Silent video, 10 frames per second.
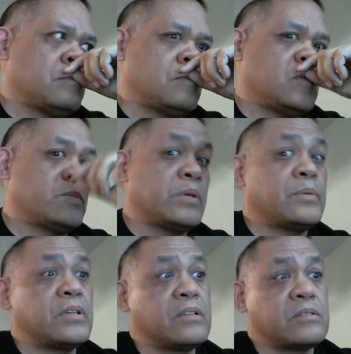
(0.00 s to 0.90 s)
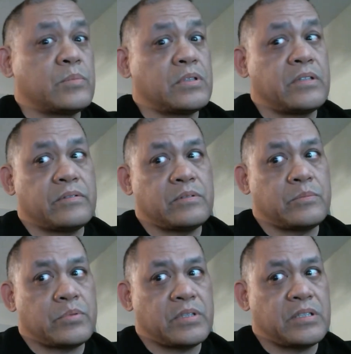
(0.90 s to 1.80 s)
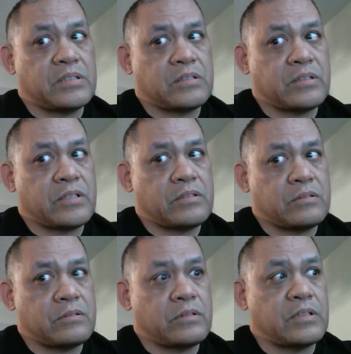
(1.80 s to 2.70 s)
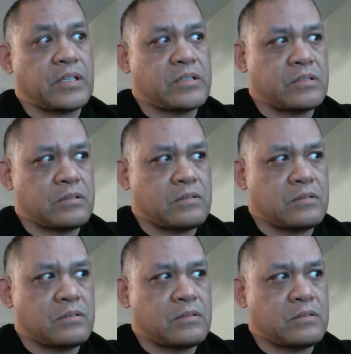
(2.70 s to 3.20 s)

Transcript: Or maybe he doesn't believe in predestination or election.